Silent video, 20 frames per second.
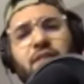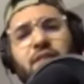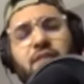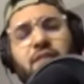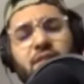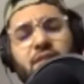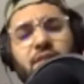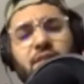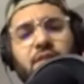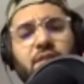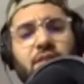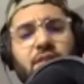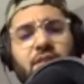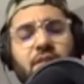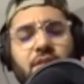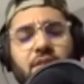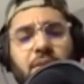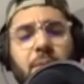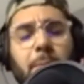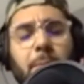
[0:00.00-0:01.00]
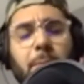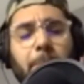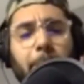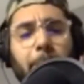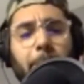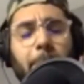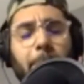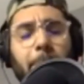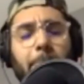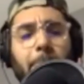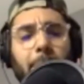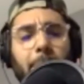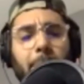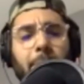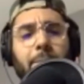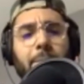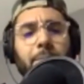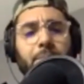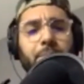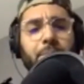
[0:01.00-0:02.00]
definitely need a little bit better
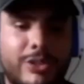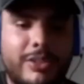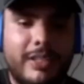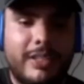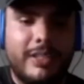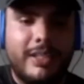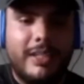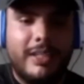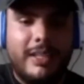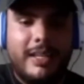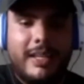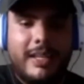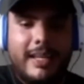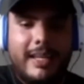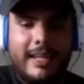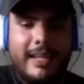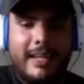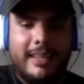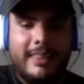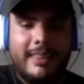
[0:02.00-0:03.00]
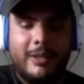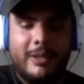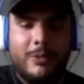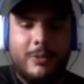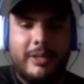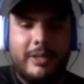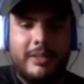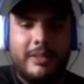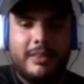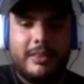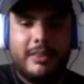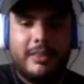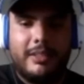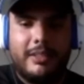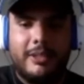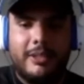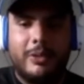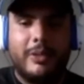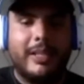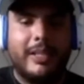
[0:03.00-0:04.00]
recognition. And I think with,
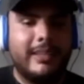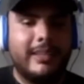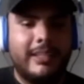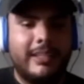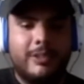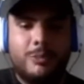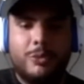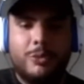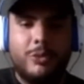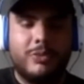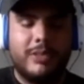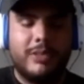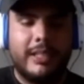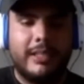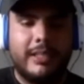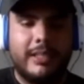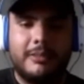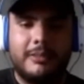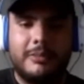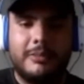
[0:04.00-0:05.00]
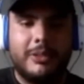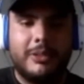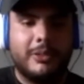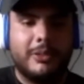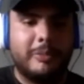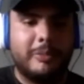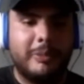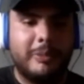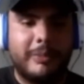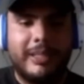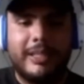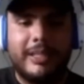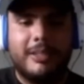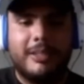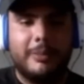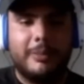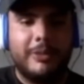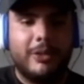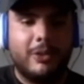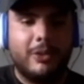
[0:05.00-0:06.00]
like these moves, like, Pipita
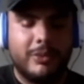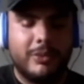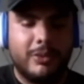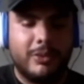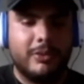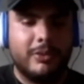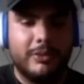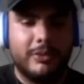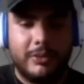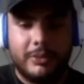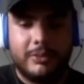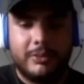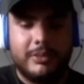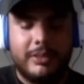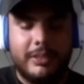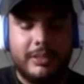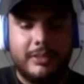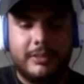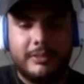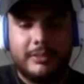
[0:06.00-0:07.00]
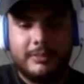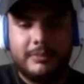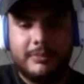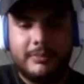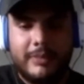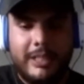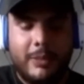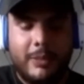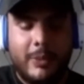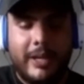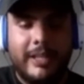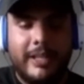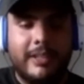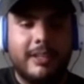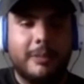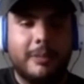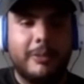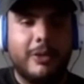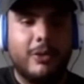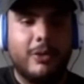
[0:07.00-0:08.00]
coming over, but, Higuain
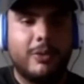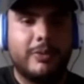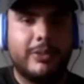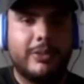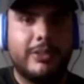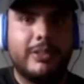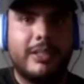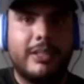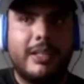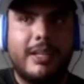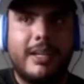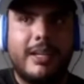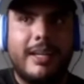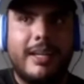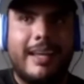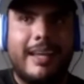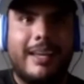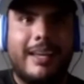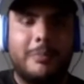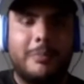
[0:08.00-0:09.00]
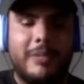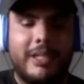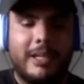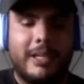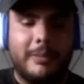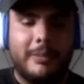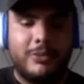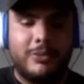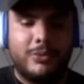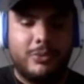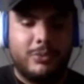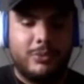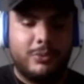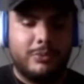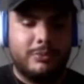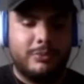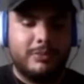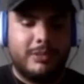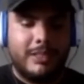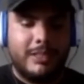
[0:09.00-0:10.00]
coming over and being able
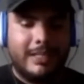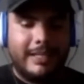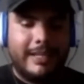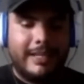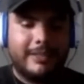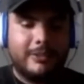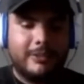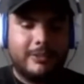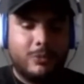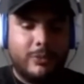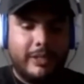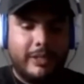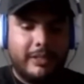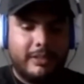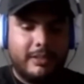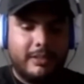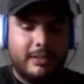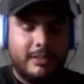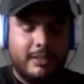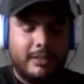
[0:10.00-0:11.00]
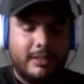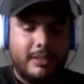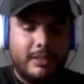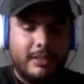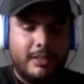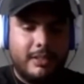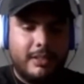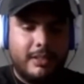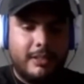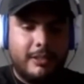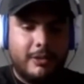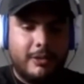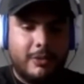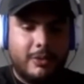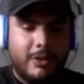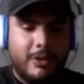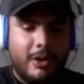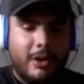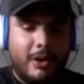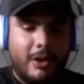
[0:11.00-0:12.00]
to connect with,
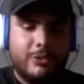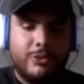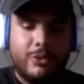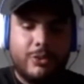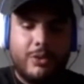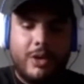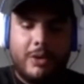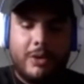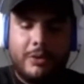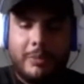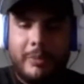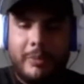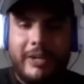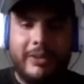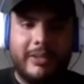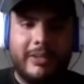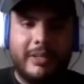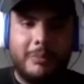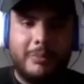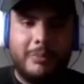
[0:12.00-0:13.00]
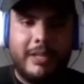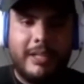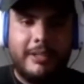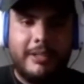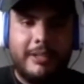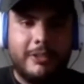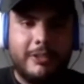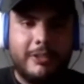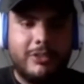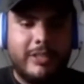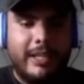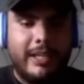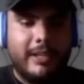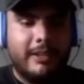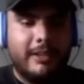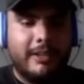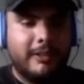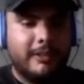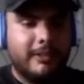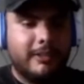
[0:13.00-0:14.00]
also our American players and
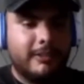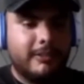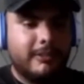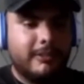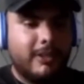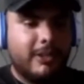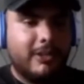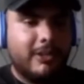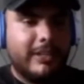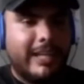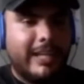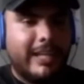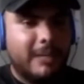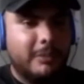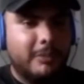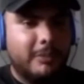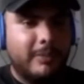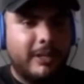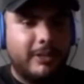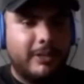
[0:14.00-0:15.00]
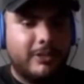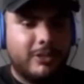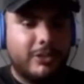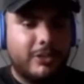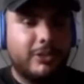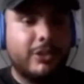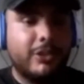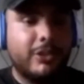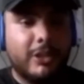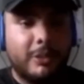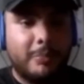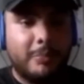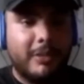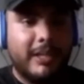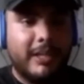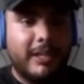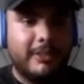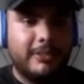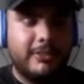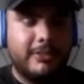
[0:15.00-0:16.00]
our academy players, our younger
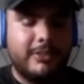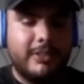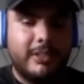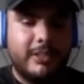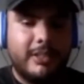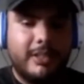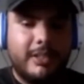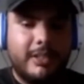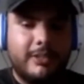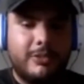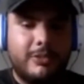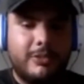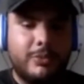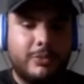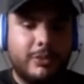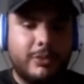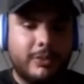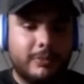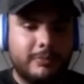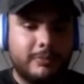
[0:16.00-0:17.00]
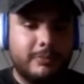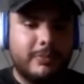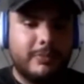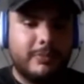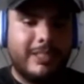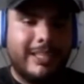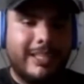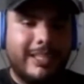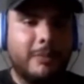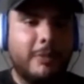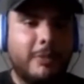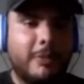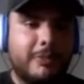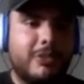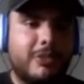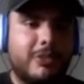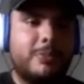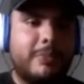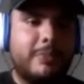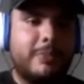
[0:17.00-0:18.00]
players to, to get them up to
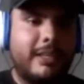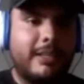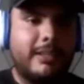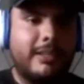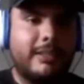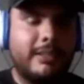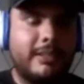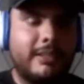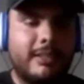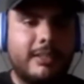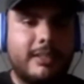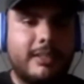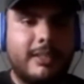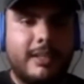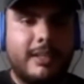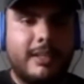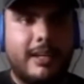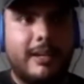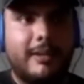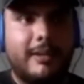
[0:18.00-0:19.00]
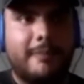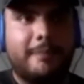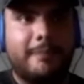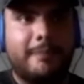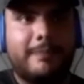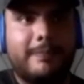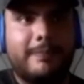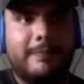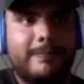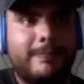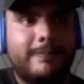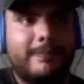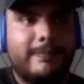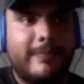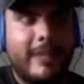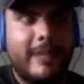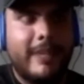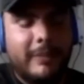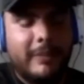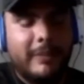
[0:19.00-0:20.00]
speed.
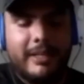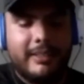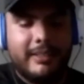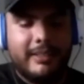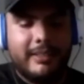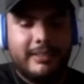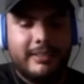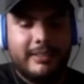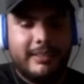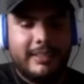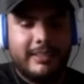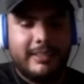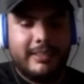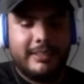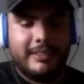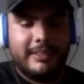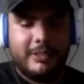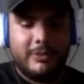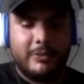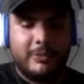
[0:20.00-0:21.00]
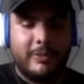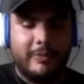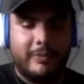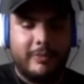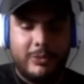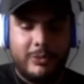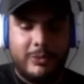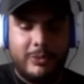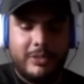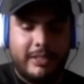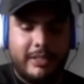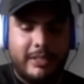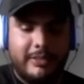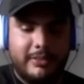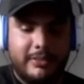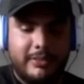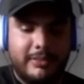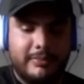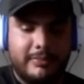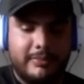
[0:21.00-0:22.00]
Yeah, man, I think it's going to
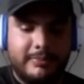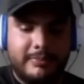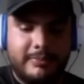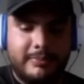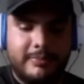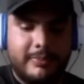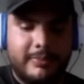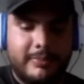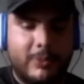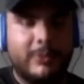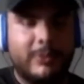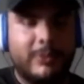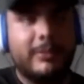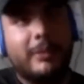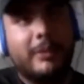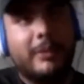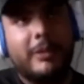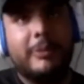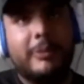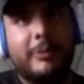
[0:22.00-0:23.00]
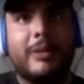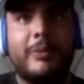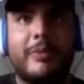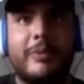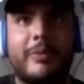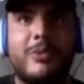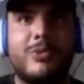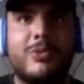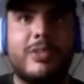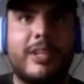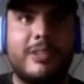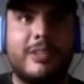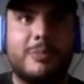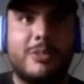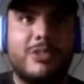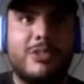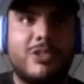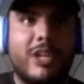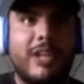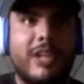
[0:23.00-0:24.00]
revolutionize, or not, maybe not revolutionize,
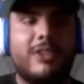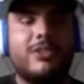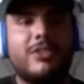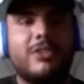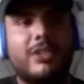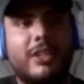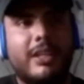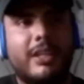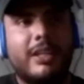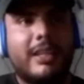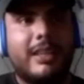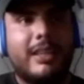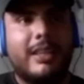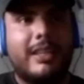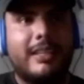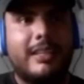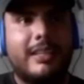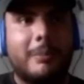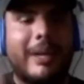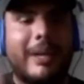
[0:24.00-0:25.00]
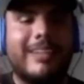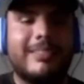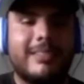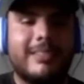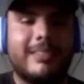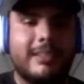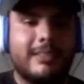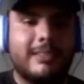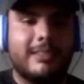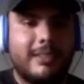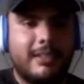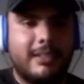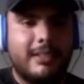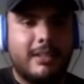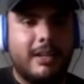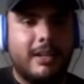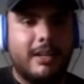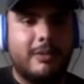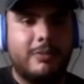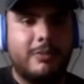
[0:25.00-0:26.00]
but change the mindset
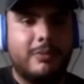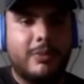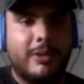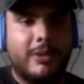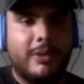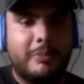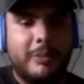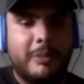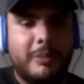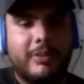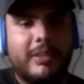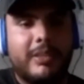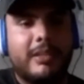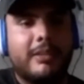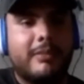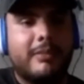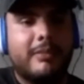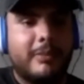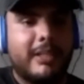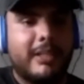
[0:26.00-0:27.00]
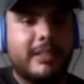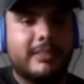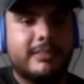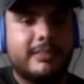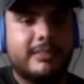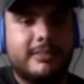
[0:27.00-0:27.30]
of what people think of MLS.